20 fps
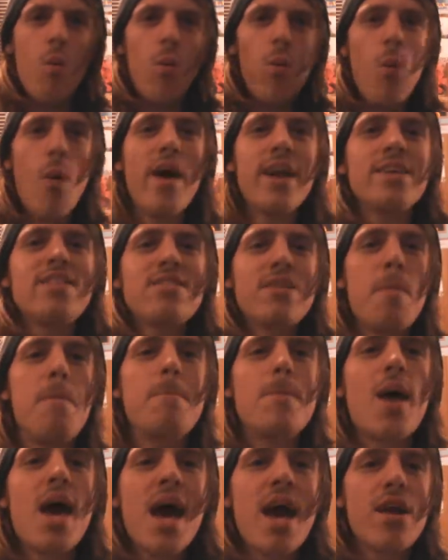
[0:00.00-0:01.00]
what is the
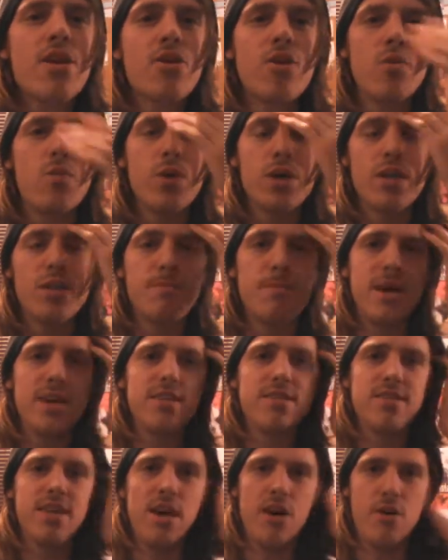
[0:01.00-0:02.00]
matter with
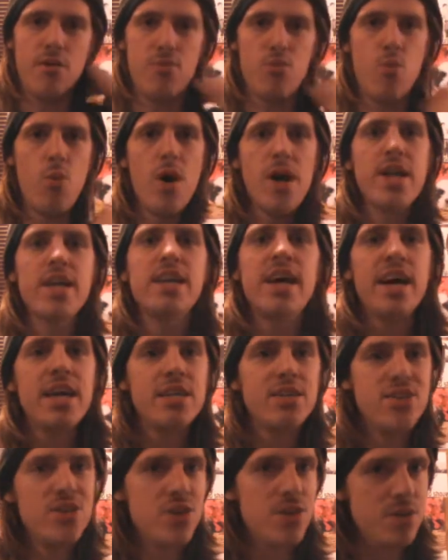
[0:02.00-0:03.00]
myself? What did I
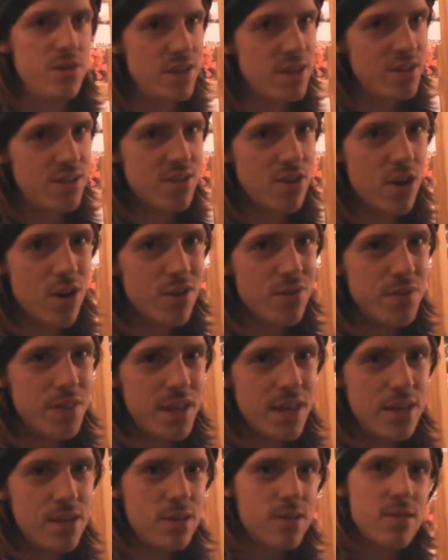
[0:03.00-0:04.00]
do to deserve
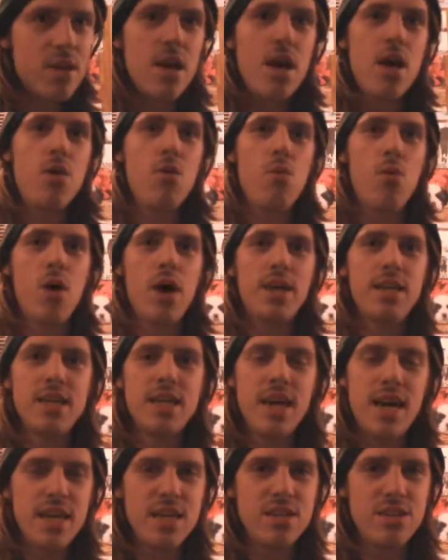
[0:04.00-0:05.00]
this? What
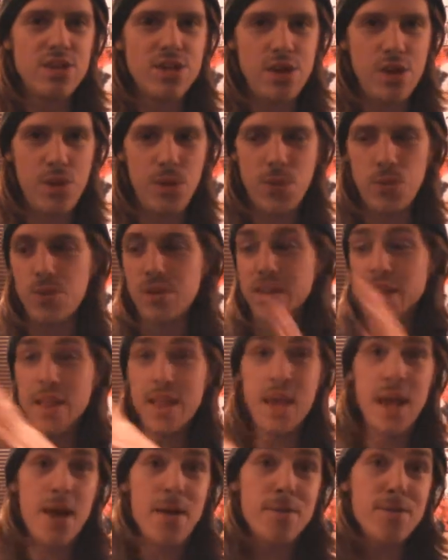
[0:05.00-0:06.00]
did I do to
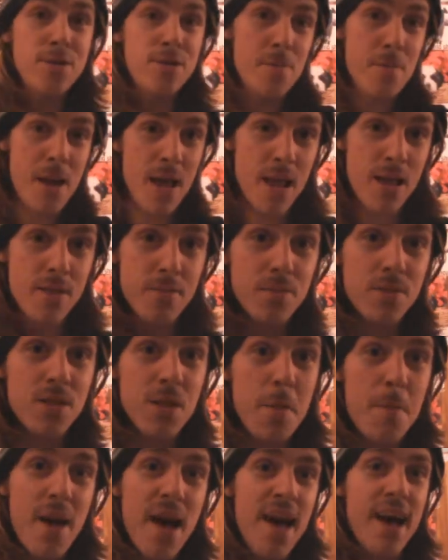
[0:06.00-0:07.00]
them to make
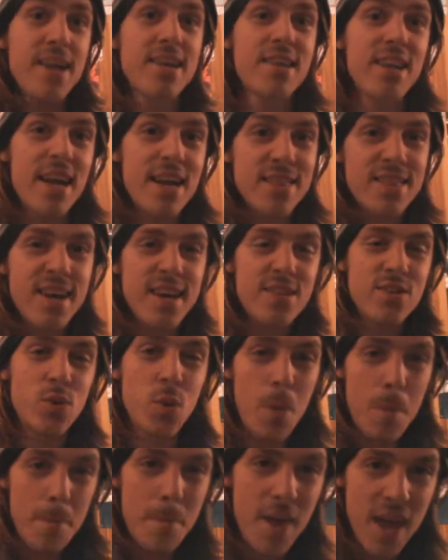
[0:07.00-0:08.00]
them act like that toward